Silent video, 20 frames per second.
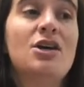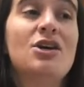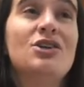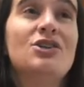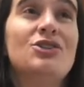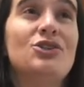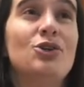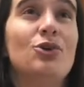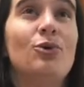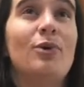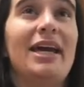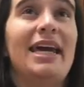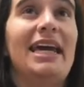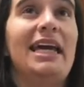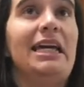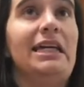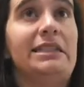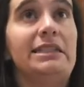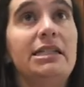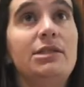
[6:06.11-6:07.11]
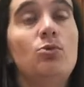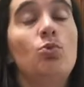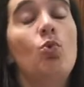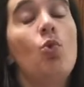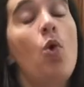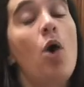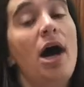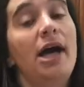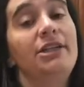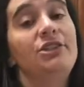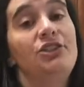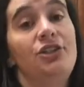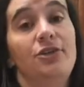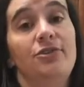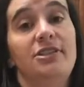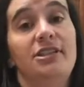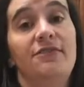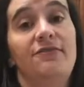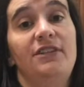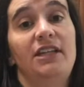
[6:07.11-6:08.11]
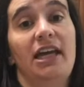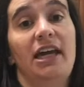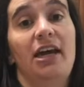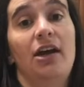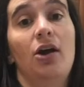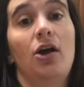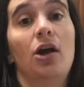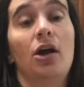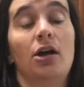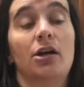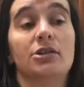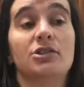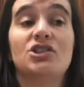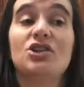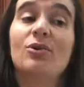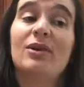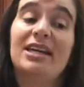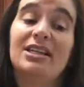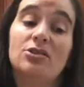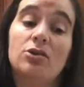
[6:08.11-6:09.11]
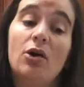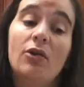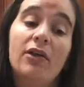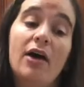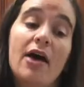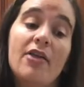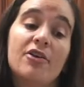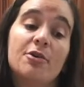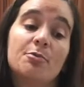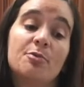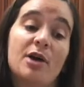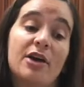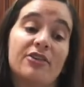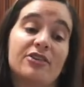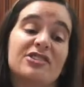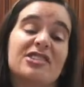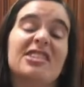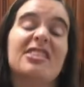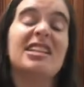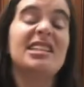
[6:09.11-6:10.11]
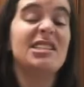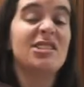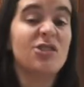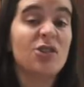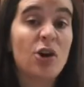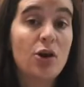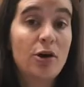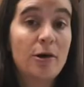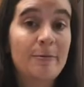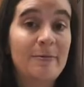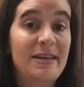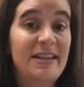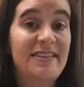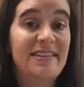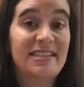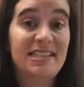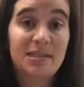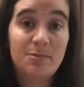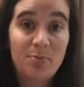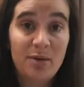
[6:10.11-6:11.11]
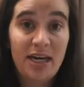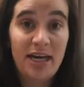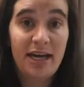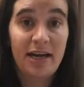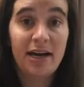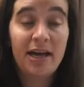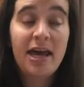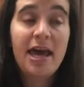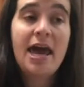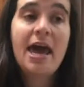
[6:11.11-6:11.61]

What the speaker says: So he didn't want Joseph to get hurt. So he told the other brothers, let's throw him in this pit.